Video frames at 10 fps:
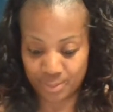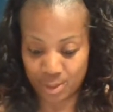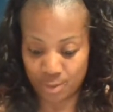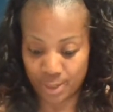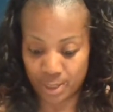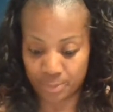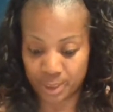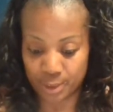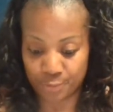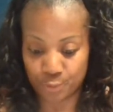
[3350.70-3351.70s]
All right, I'm going to
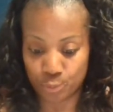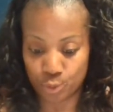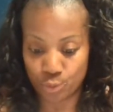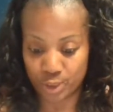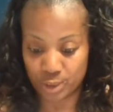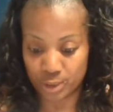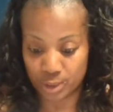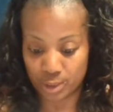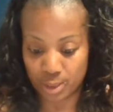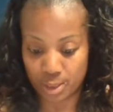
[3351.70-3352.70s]
take a few more questions
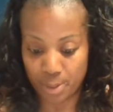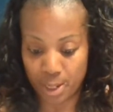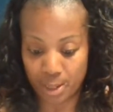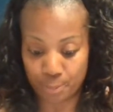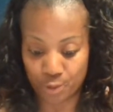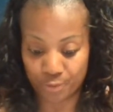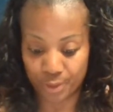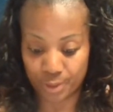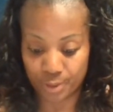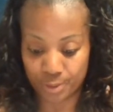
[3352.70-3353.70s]
and then I'm going to hop off
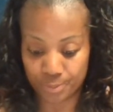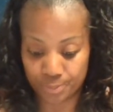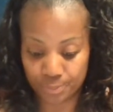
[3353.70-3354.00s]
here, y'all.